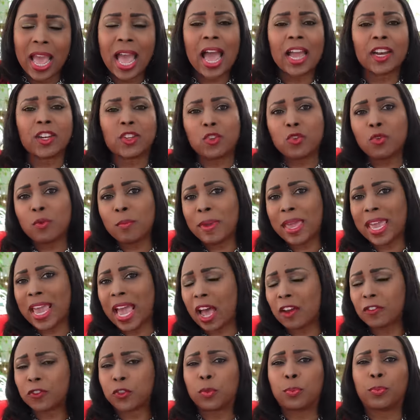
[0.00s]
and you may
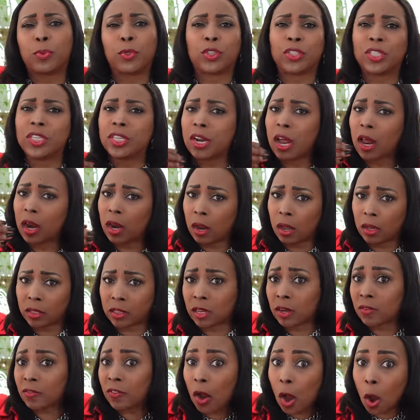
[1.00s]
have to put in a
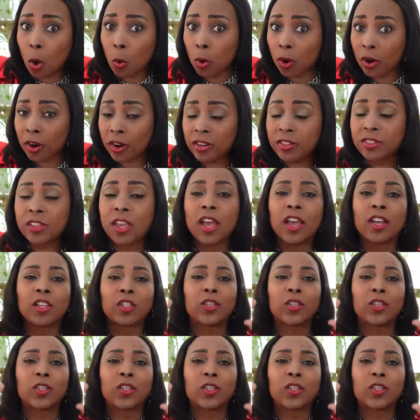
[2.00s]
lot of hours